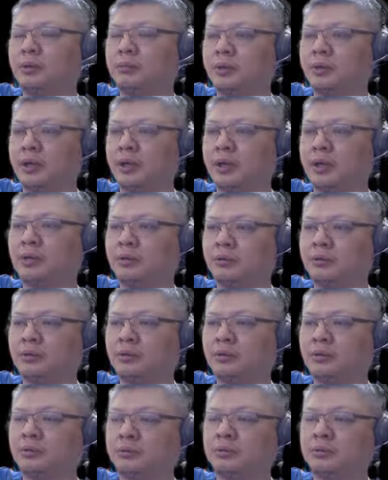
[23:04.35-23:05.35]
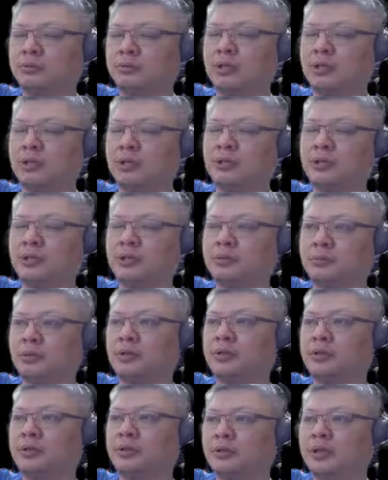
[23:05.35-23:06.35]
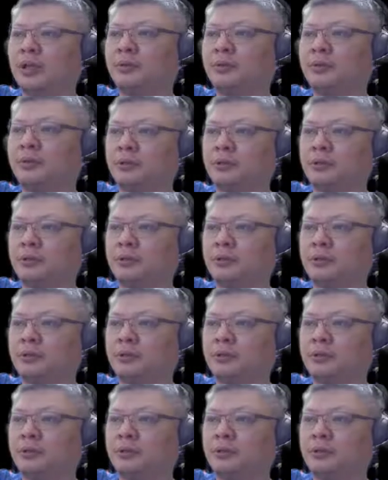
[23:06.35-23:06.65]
black cannot do much at this point in time